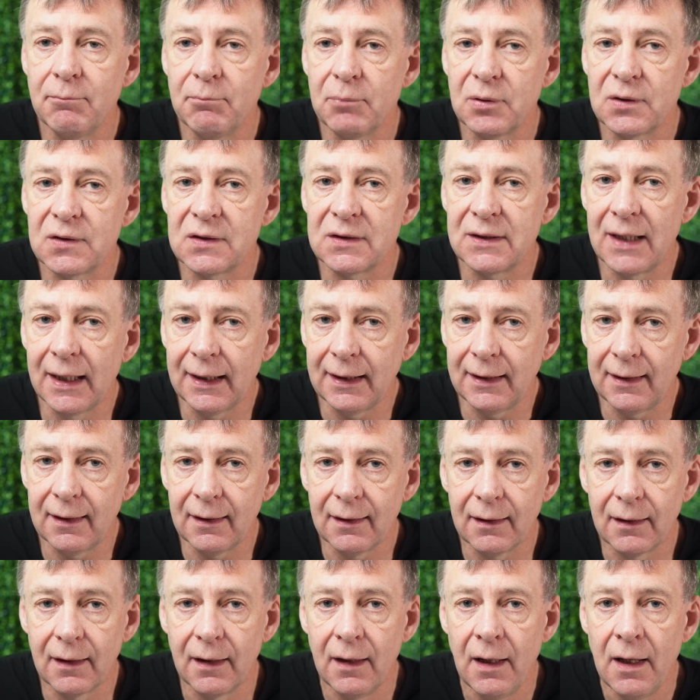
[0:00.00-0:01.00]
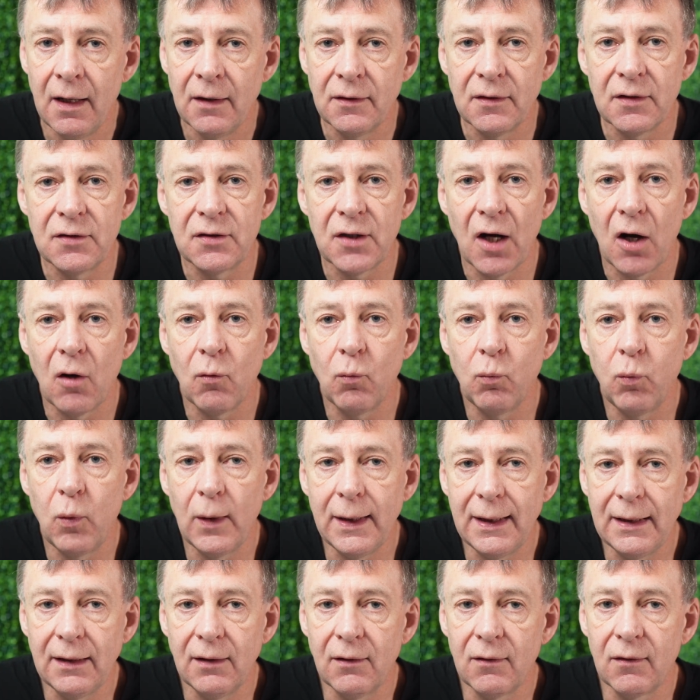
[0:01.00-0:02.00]
particular, the
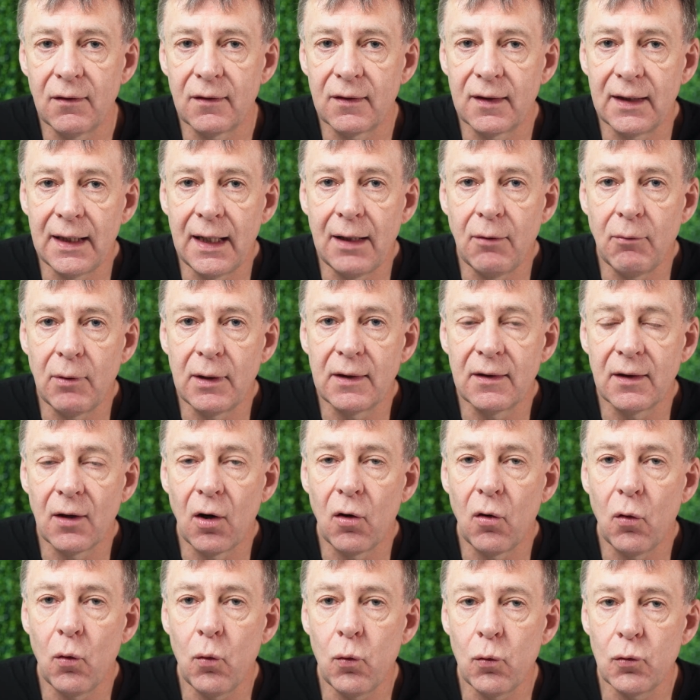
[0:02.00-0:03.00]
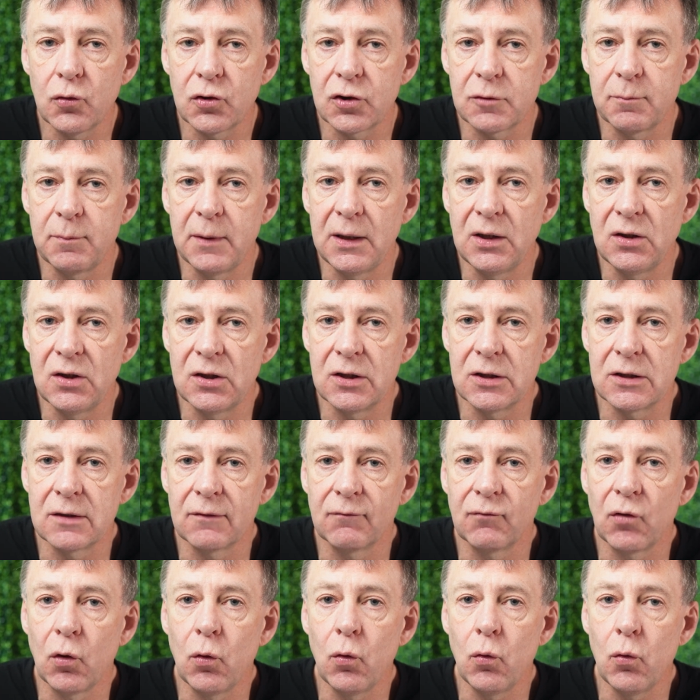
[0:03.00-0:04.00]
Darwinian theory that all species
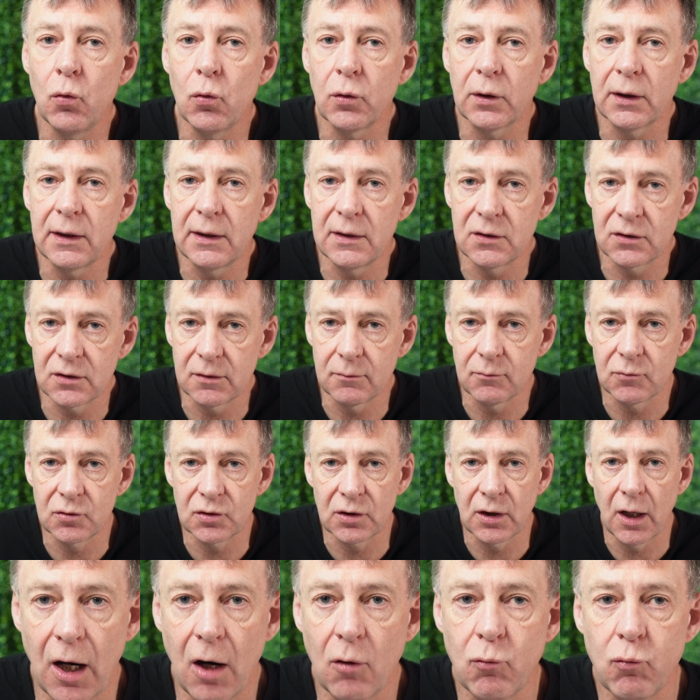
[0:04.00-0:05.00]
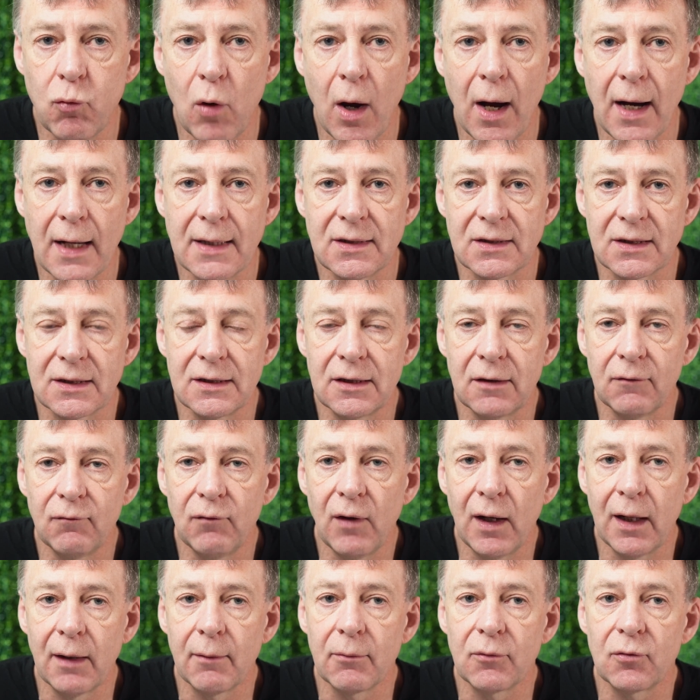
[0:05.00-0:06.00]
of organisms arise and
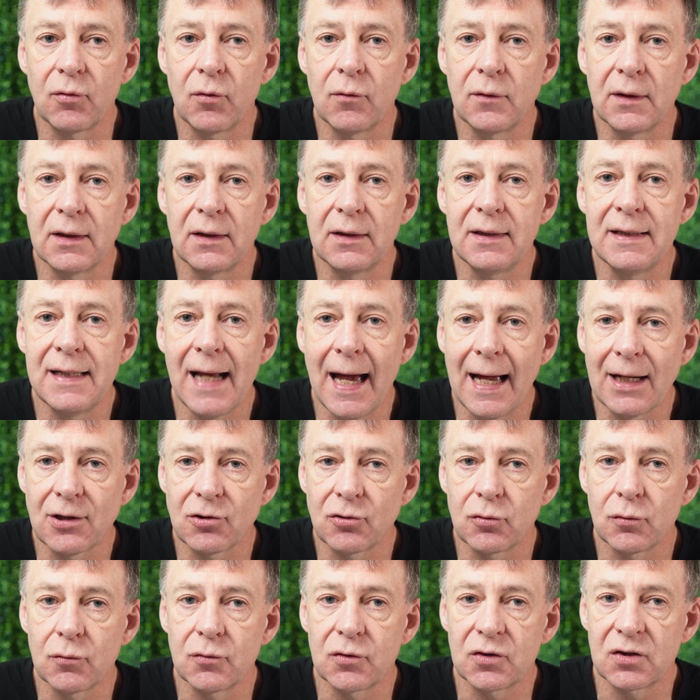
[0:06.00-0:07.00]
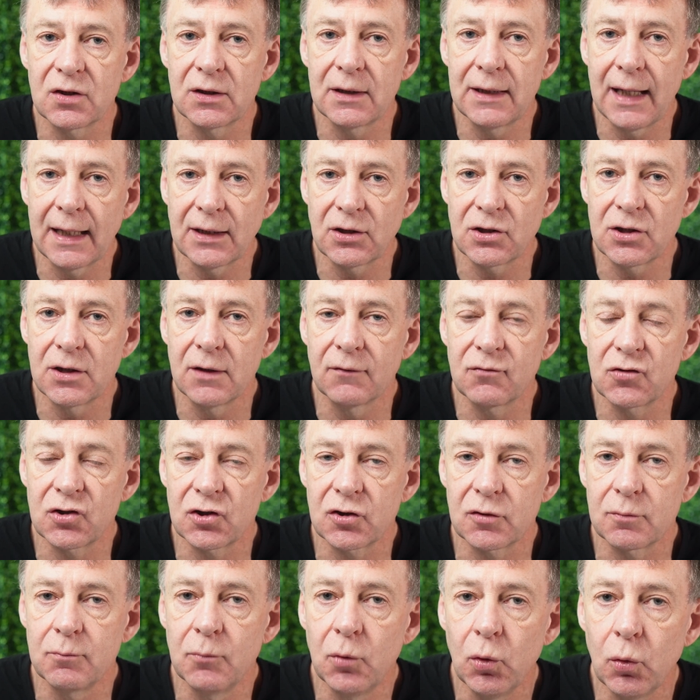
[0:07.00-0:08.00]
develop through the natural selection of
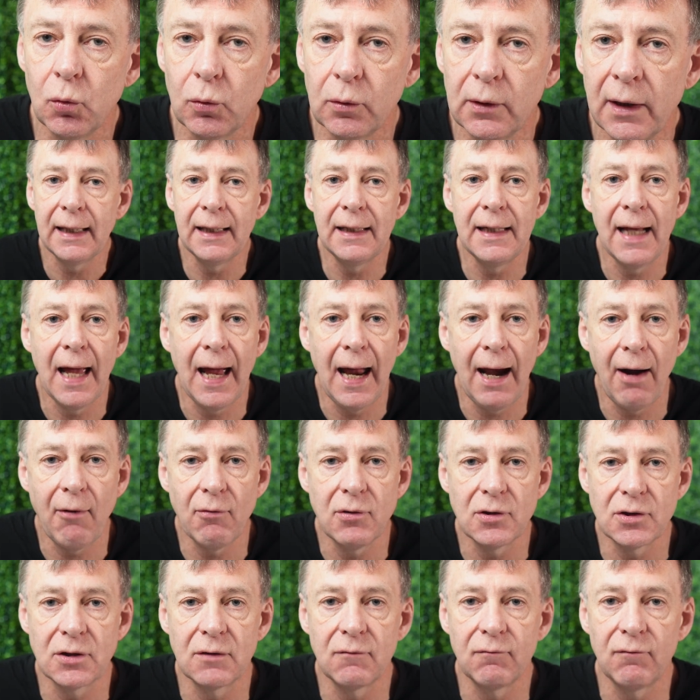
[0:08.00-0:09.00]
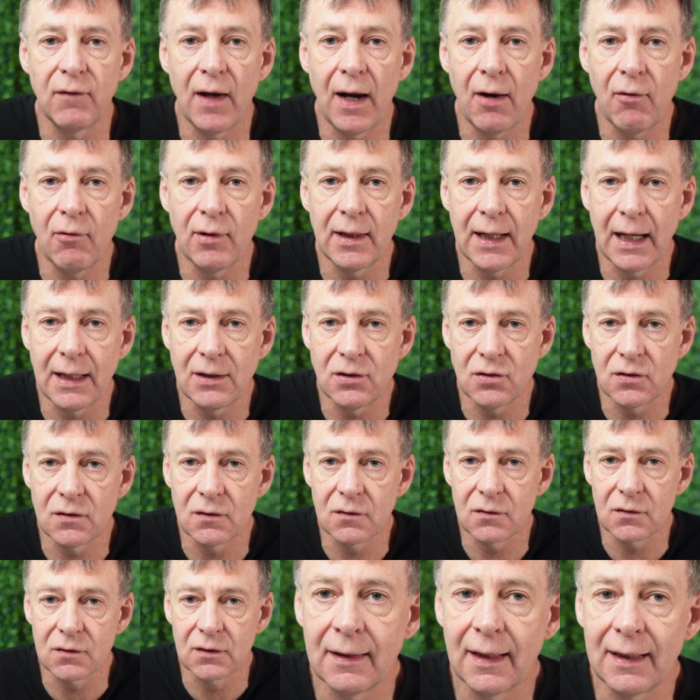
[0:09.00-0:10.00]
small, inherited
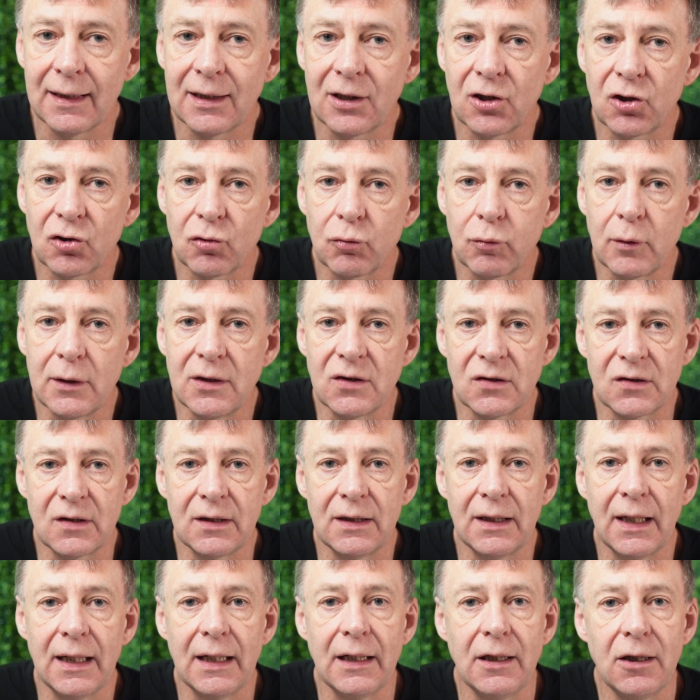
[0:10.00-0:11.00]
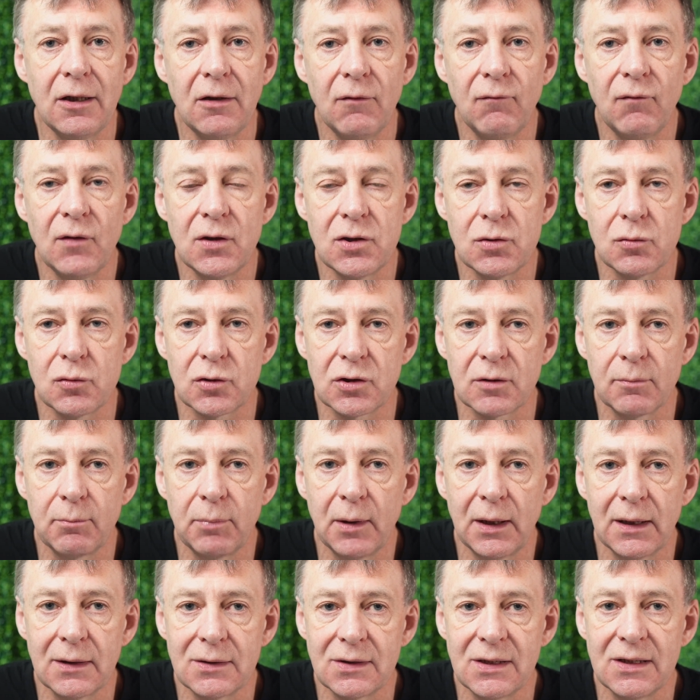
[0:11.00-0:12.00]
variations that increase the individual's
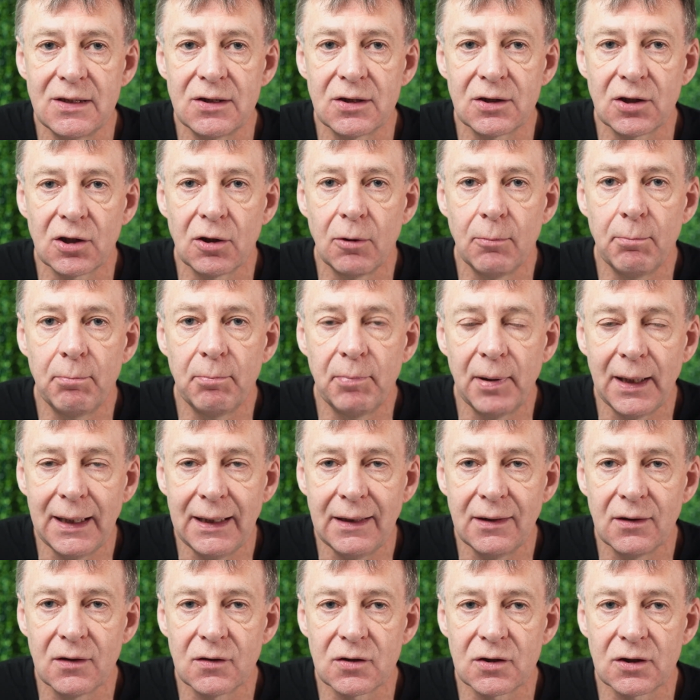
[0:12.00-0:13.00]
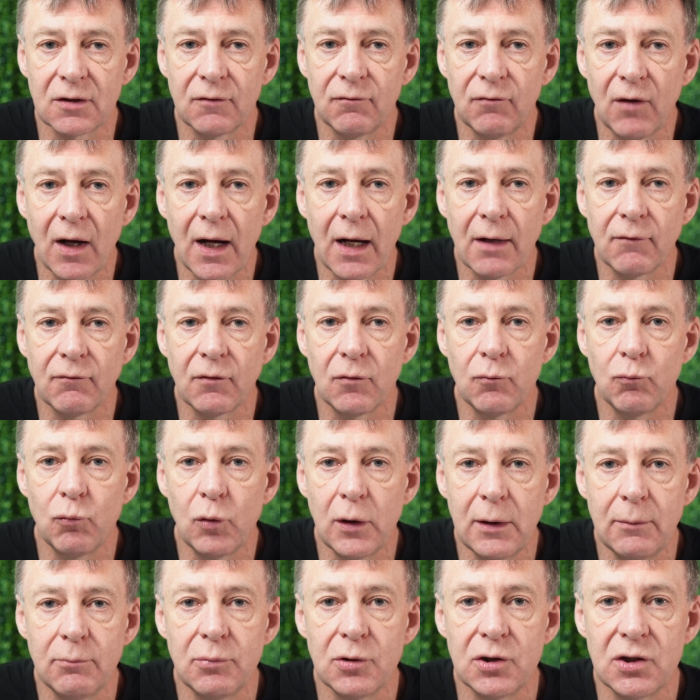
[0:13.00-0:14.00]
ability to compete, survive and
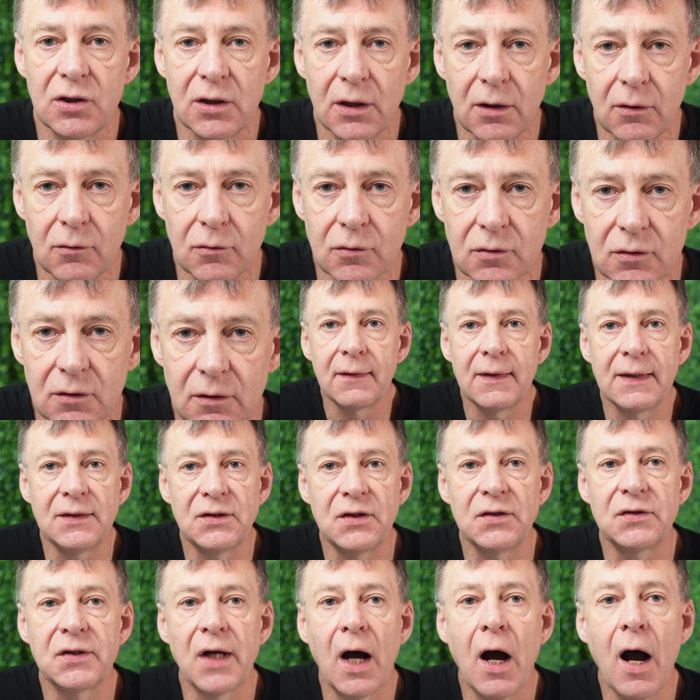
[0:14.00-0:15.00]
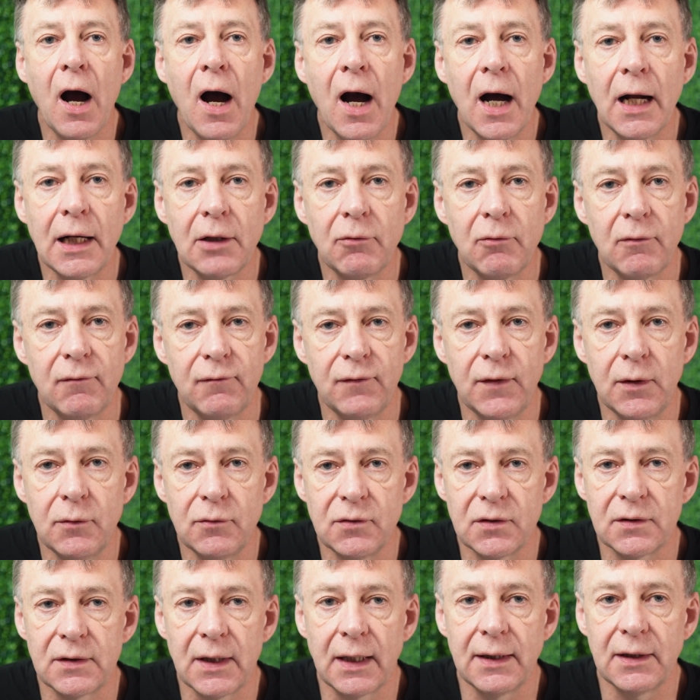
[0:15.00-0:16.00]
reproduce. This is highly
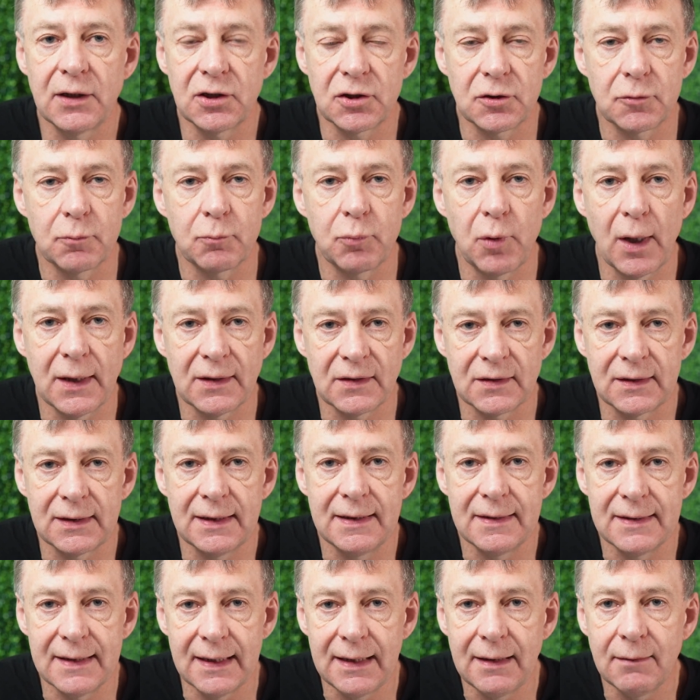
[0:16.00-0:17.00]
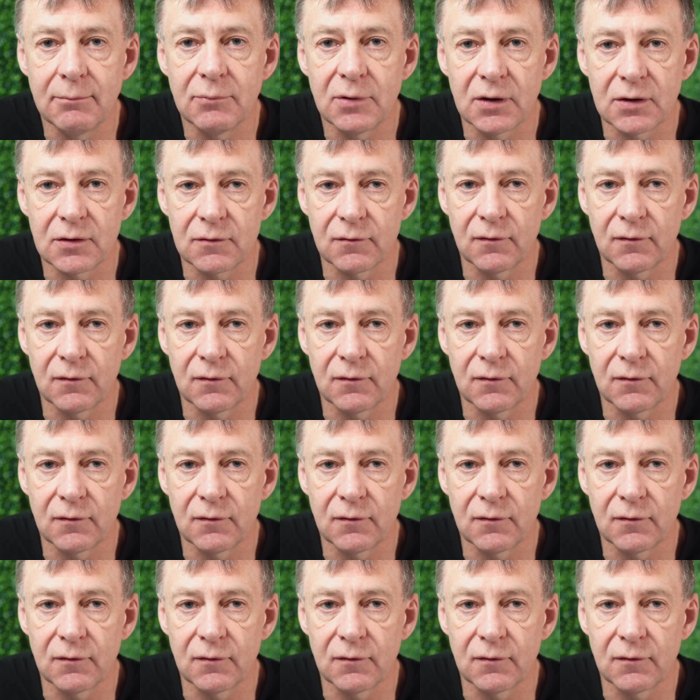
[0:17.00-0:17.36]
refuted and expressly deemed as